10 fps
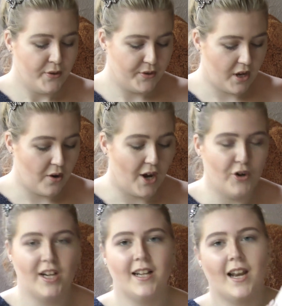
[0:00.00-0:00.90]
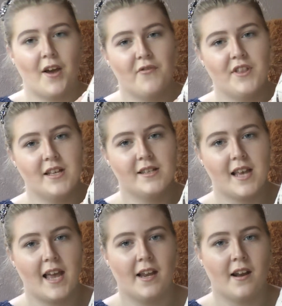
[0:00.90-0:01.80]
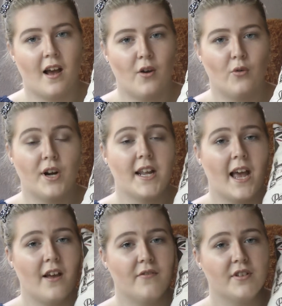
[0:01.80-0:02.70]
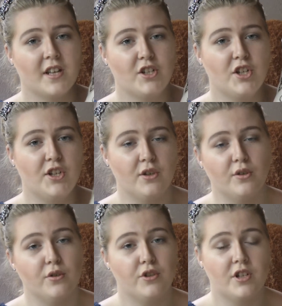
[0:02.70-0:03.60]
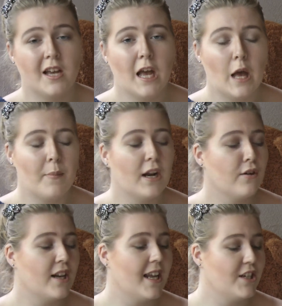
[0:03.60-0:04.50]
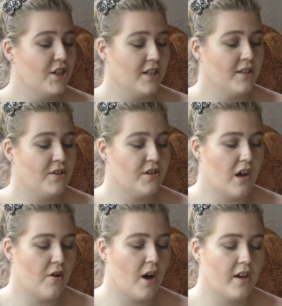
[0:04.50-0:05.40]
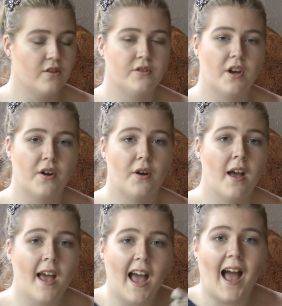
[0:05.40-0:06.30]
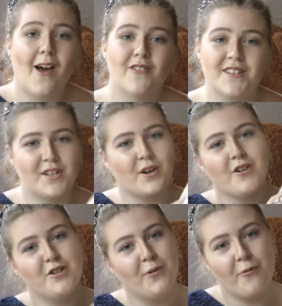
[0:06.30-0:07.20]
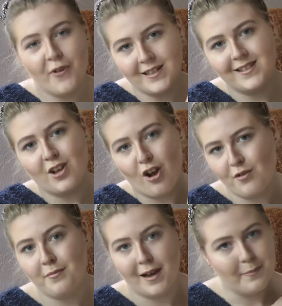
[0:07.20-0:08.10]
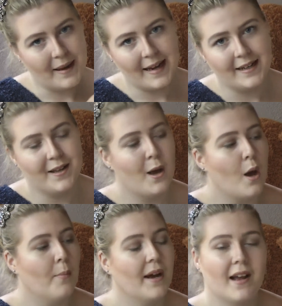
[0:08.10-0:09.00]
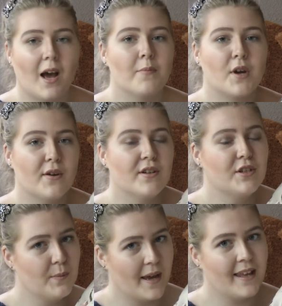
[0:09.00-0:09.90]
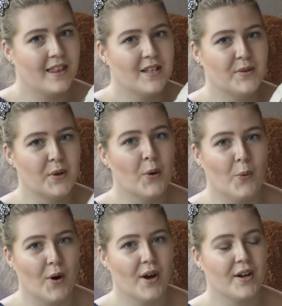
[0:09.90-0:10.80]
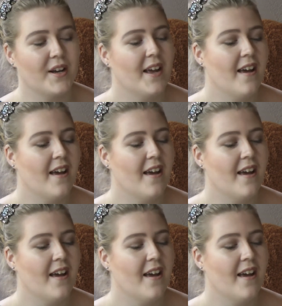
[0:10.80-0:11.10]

So I really love this, and I already have such a huge pillow collection, so I don't know how this is going to fit on my bed, but I'm going to make this work